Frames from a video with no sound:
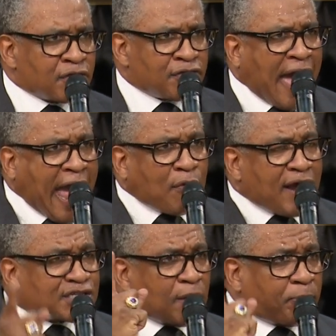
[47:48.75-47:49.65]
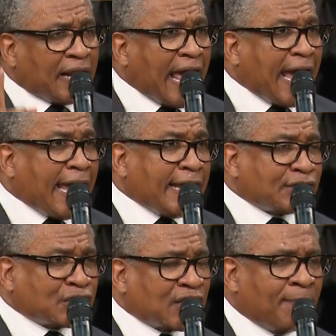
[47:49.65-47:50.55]
there is a
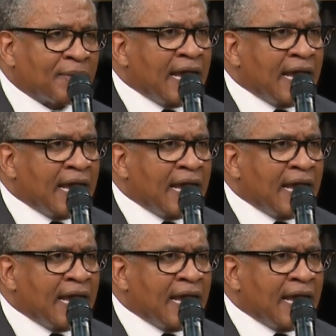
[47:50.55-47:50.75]
place uh,